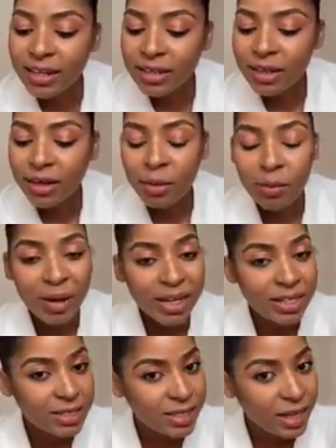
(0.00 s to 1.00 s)
Then
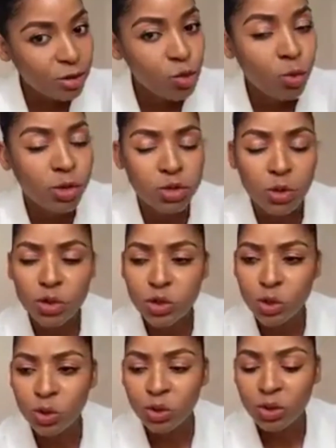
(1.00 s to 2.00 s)
Palisa, who was
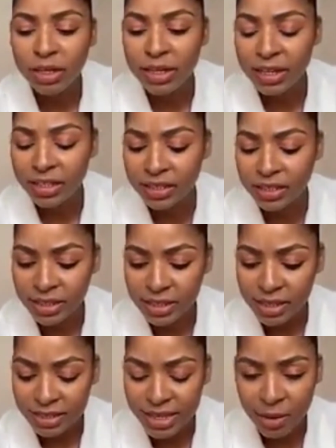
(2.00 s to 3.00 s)
also
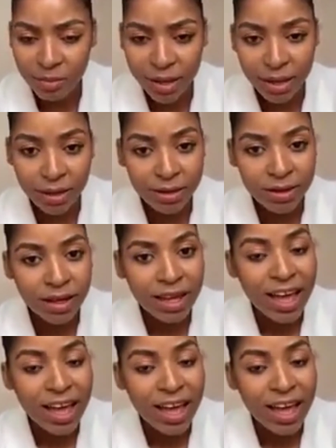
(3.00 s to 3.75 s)
in Zambia,